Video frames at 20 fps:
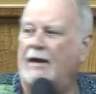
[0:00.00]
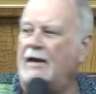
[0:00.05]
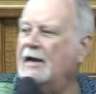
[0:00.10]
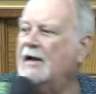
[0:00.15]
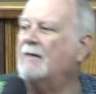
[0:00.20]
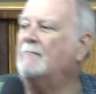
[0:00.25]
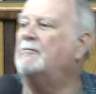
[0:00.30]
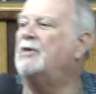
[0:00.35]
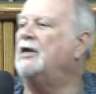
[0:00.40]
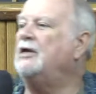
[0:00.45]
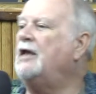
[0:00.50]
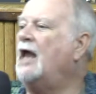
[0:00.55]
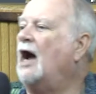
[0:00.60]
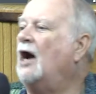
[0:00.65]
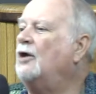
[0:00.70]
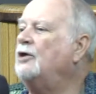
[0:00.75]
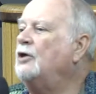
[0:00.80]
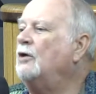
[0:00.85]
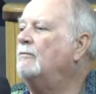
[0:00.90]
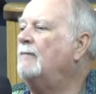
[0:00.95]
we cry
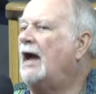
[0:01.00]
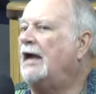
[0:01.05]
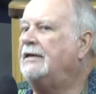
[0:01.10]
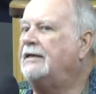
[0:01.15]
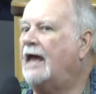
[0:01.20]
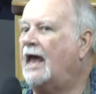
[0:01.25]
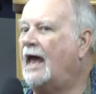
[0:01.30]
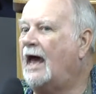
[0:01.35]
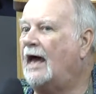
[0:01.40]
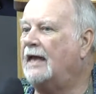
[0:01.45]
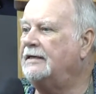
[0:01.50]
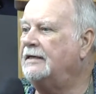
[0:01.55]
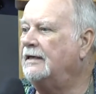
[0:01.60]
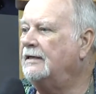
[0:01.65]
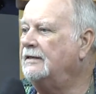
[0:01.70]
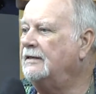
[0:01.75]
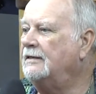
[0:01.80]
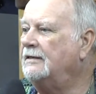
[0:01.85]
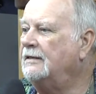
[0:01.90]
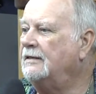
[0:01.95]
out,
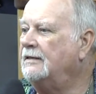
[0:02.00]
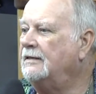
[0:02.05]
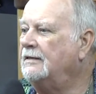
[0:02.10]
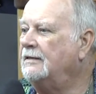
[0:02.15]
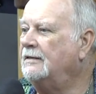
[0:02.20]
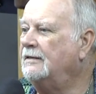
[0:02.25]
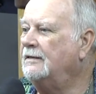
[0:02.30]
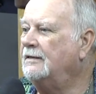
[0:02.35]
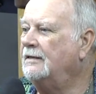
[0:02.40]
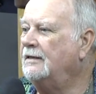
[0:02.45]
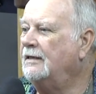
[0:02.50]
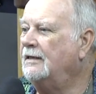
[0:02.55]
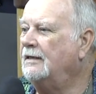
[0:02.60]
Abba, Father.